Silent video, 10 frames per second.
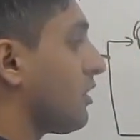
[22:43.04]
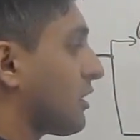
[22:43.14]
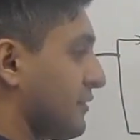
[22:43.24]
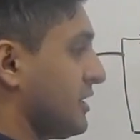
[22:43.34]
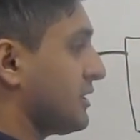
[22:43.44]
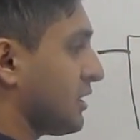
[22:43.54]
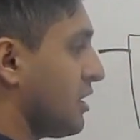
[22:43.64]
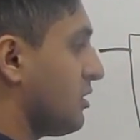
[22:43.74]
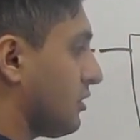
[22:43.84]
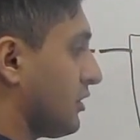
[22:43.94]
lot of detail,
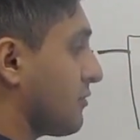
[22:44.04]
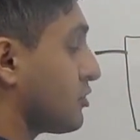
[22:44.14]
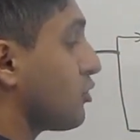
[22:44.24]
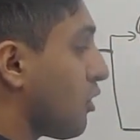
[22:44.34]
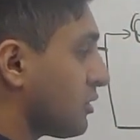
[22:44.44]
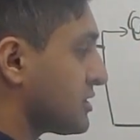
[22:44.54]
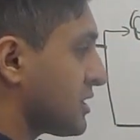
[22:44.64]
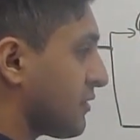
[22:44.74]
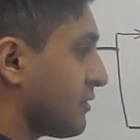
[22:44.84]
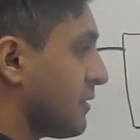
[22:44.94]
or you have to know all this
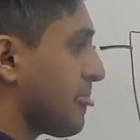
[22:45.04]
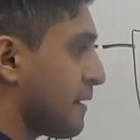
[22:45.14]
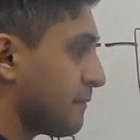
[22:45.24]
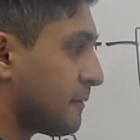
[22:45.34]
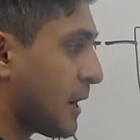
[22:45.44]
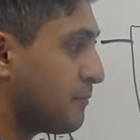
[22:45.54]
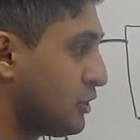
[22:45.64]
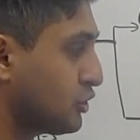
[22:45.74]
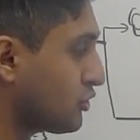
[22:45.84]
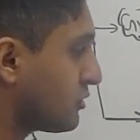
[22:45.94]
stuff.
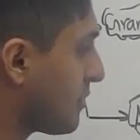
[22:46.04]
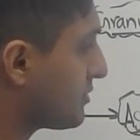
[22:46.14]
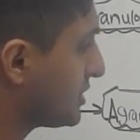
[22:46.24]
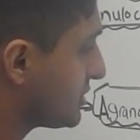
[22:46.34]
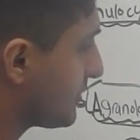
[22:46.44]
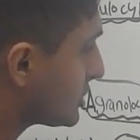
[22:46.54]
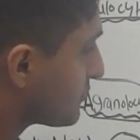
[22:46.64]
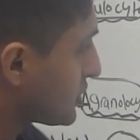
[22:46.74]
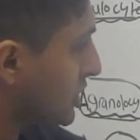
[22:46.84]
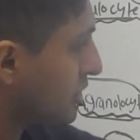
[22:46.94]
You should remember this, because
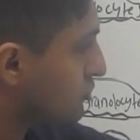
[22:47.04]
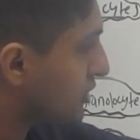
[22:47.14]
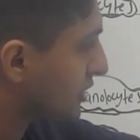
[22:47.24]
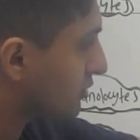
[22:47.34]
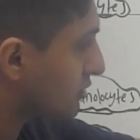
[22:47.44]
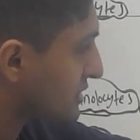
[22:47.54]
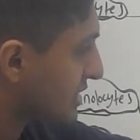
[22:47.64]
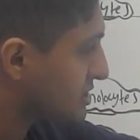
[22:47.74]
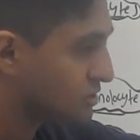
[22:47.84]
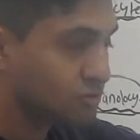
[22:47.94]
especially these
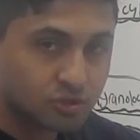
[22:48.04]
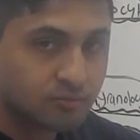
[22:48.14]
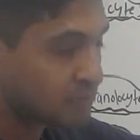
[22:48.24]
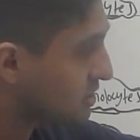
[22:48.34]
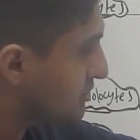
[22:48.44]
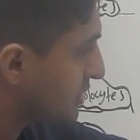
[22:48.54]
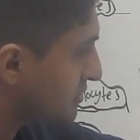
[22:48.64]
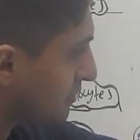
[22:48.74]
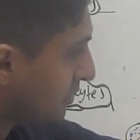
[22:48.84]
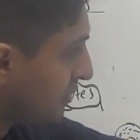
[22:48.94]
reticulocytes, you should remember this,
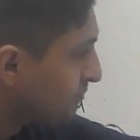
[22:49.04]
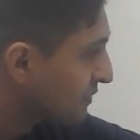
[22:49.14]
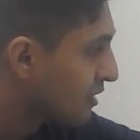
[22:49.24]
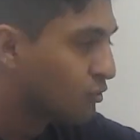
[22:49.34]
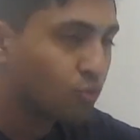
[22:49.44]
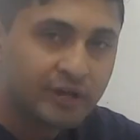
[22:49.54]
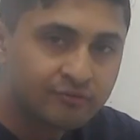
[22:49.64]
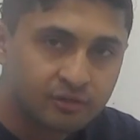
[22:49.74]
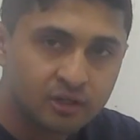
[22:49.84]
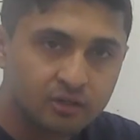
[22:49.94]
because remember,
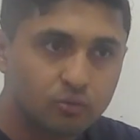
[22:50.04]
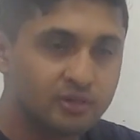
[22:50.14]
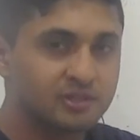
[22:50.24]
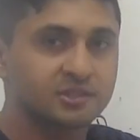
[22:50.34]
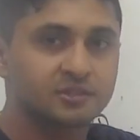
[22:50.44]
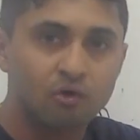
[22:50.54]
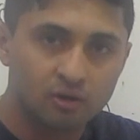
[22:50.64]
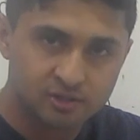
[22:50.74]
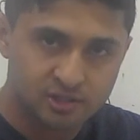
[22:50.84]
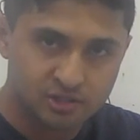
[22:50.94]
when there's a
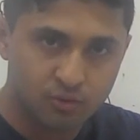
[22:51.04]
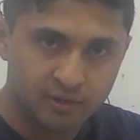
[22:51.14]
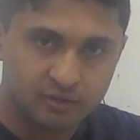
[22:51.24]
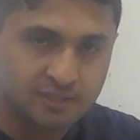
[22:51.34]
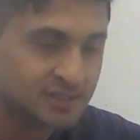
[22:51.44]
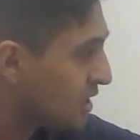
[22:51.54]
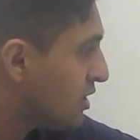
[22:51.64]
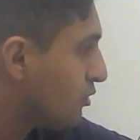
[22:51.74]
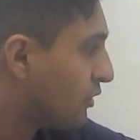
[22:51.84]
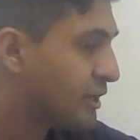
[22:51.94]
hemolysis going on, let's say
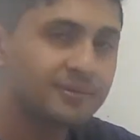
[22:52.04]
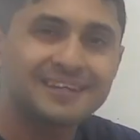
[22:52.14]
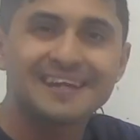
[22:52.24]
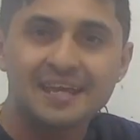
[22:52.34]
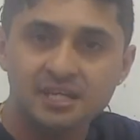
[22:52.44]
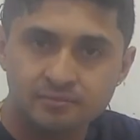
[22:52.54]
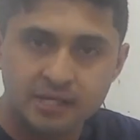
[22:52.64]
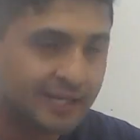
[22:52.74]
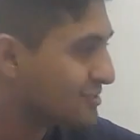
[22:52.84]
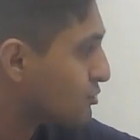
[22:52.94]
whenever the
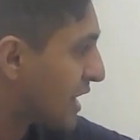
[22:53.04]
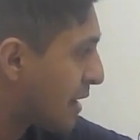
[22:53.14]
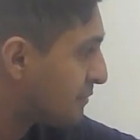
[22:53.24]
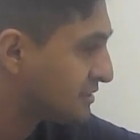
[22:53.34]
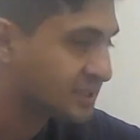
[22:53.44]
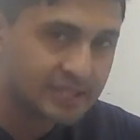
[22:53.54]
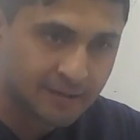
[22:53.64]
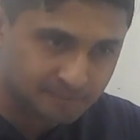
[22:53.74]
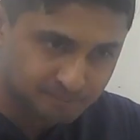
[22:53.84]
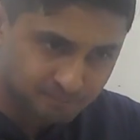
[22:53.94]
anemia case, what happens is that,